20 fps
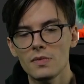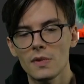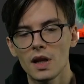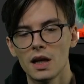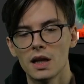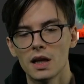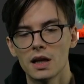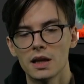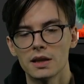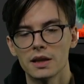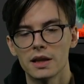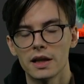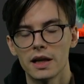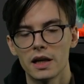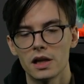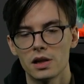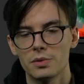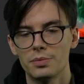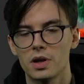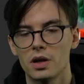And the
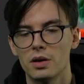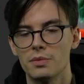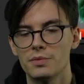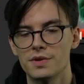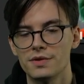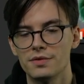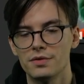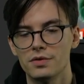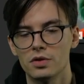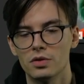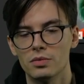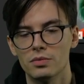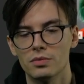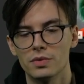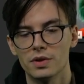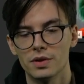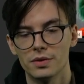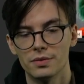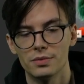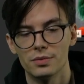help comes from
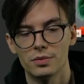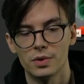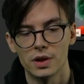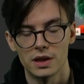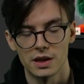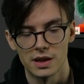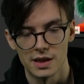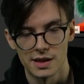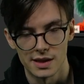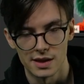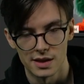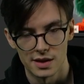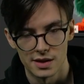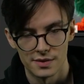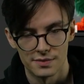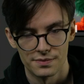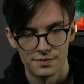the witnesses.